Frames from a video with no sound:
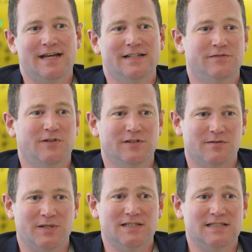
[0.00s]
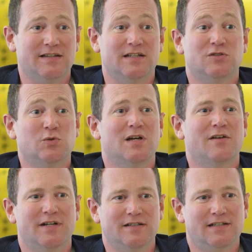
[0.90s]
and vulnerability that don't
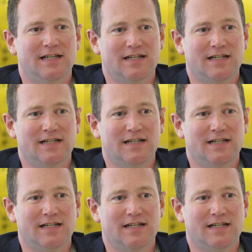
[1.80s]
have an internet